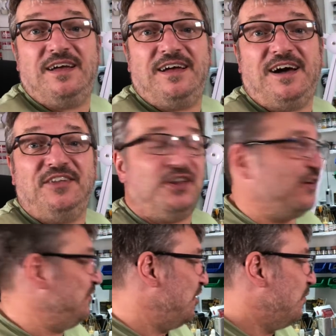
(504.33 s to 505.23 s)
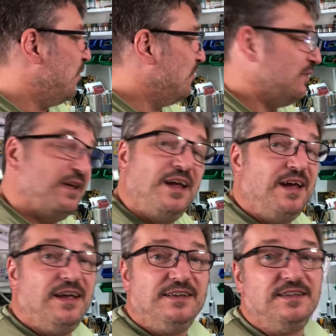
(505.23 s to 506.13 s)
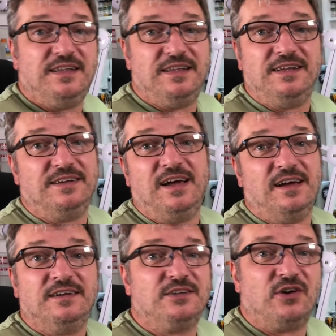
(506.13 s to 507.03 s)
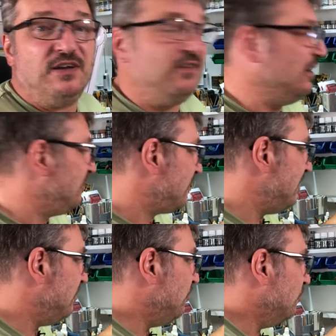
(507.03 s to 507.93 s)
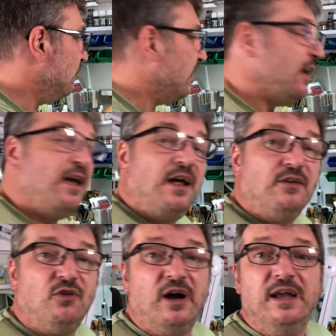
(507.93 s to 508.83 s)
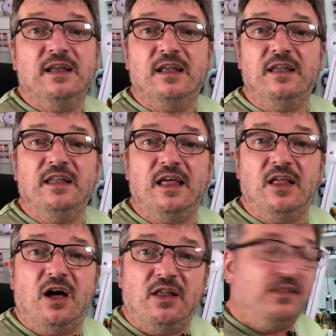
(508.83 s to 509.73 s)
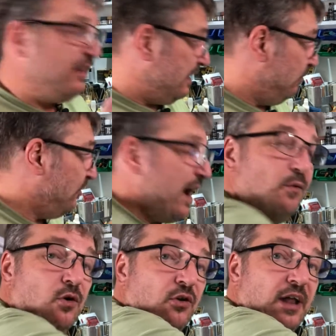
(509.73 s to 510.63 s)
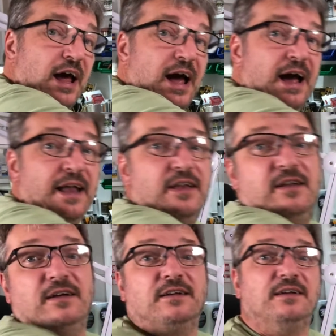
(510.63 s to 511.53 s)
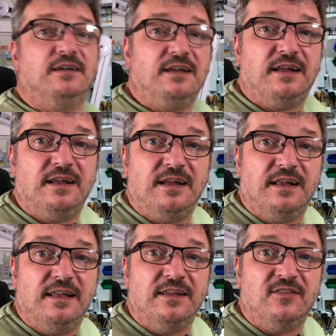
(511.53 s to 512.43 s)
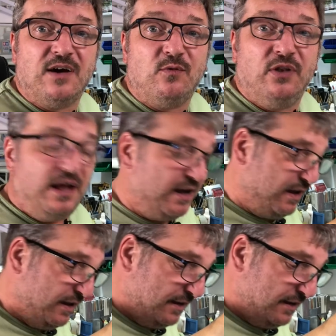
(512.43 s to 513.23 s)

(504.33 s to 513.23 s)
I don't know what. Yeah, crazy talk. Right, there was that one, and there's that one there.